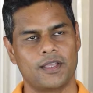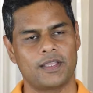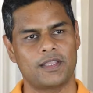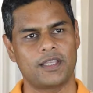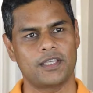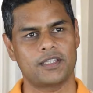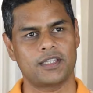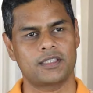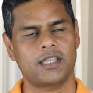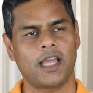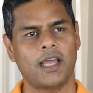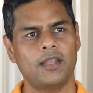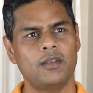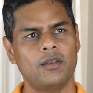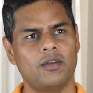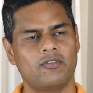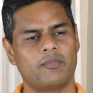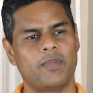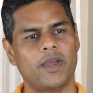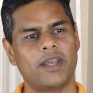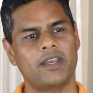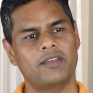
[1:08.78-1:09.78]
There's a ton
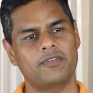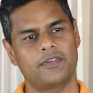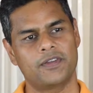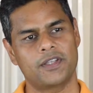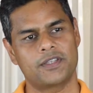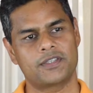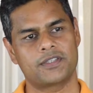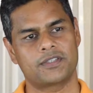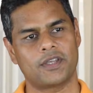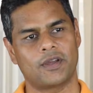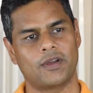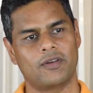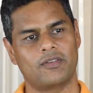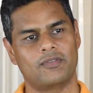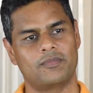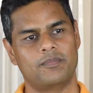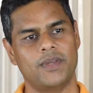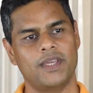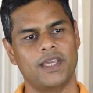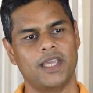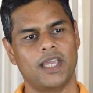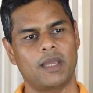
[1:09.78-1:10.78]
of benefits of
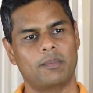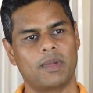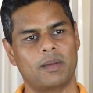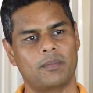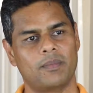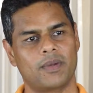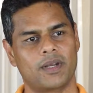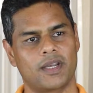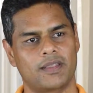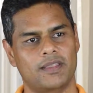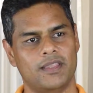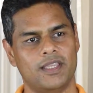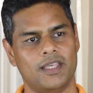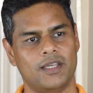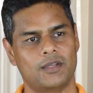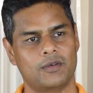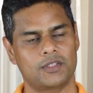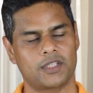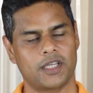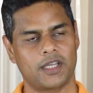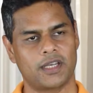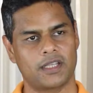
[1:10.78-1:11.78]
being a member at the
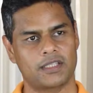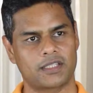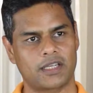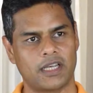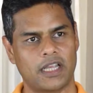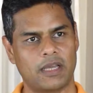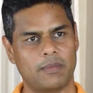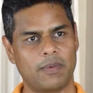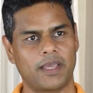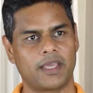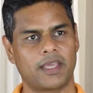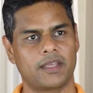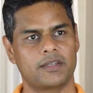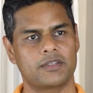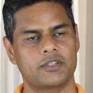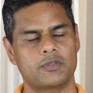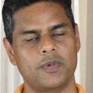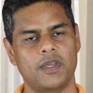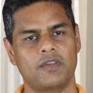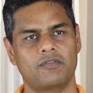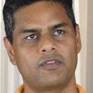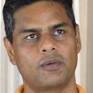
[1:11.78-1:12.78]
Crusaders Club. I can
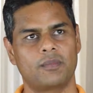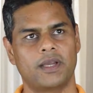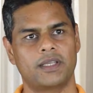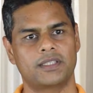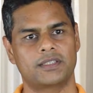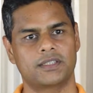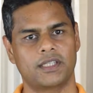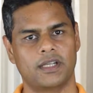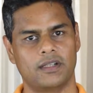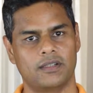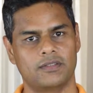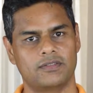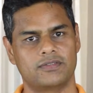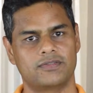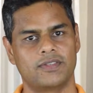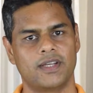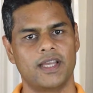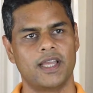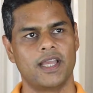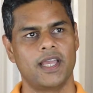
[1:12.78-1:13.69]
speak for myself.